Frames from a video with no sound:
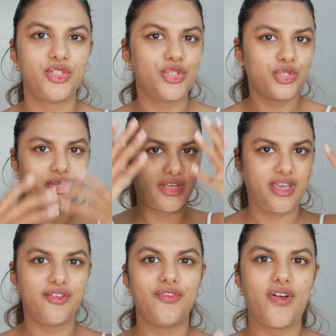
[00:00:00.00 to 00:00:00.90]
just to
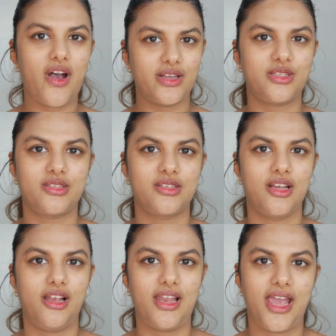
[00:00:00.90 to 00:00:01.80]
give us
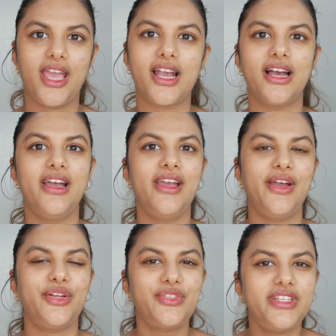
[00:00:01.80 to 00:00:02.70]
like
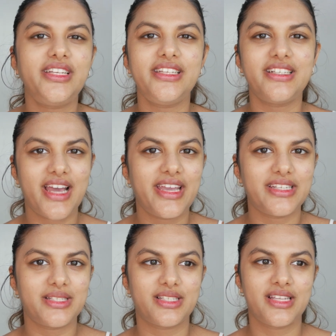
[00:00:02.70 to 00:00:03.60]
a really
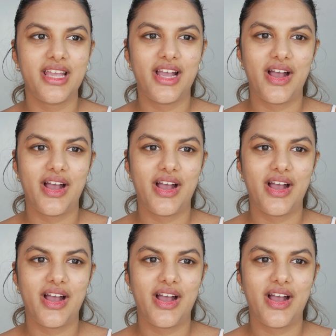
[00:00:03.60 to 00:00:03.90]
nice